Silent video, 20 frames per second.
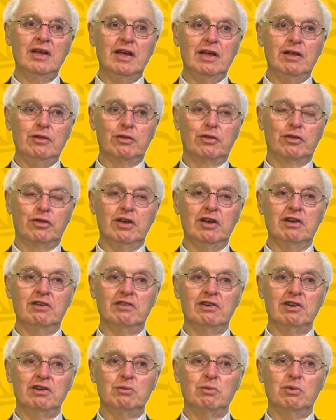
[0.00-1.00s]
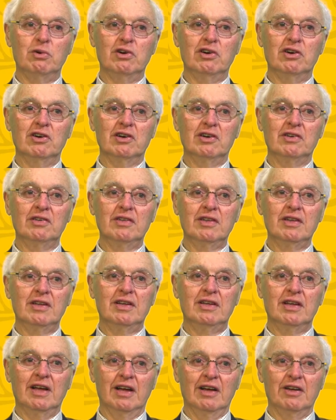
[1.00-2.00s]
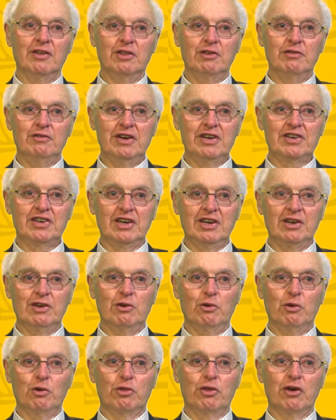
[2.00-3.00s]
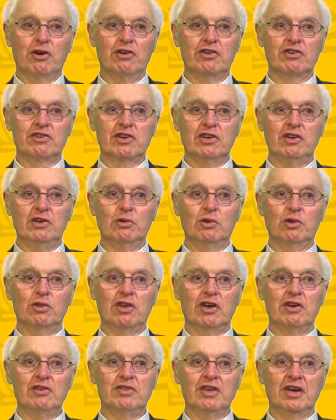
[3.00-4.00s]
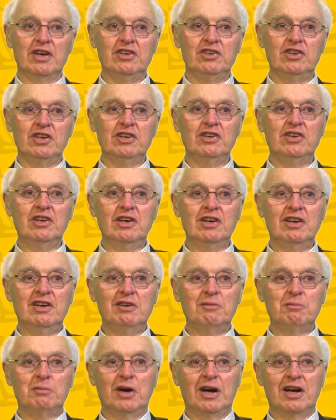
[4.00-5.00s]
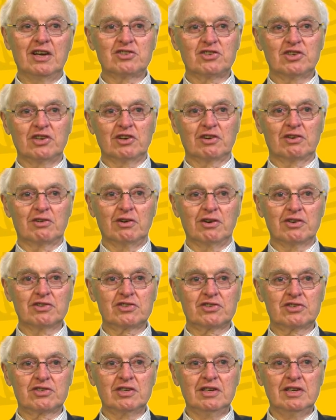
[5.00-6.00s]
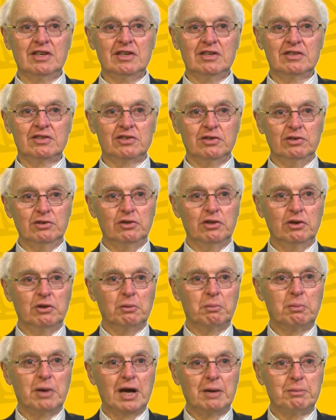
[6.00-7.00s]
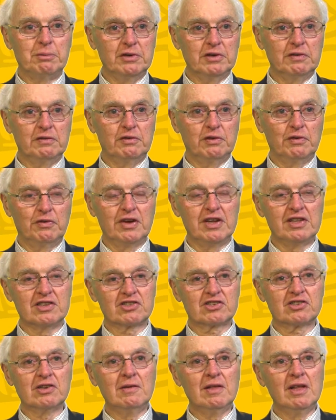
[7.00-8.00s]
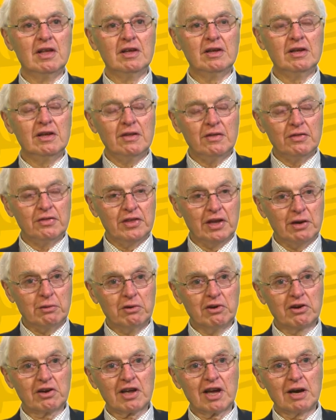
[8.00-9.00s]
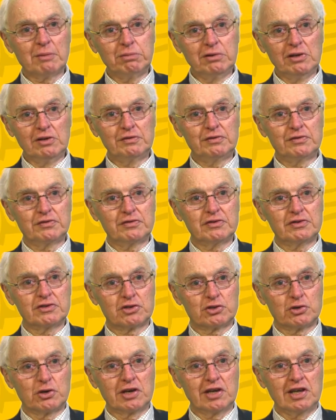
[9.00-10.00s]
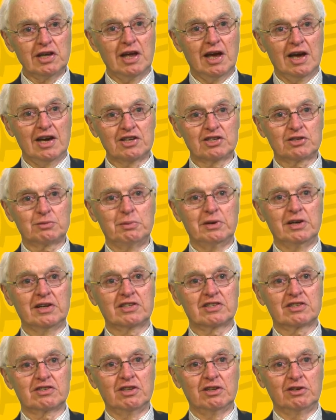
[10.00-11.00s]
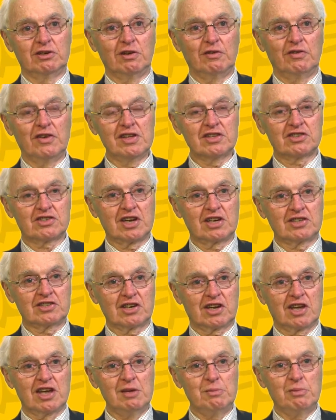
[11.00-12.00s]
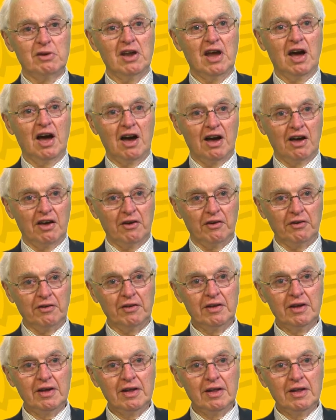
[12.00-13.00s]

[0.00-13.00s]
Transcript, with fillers: in theory, were the vetting authority, although they did pass it across to the Department of Defence. There were a couple of tricky aspects that Defence had to keep an eye on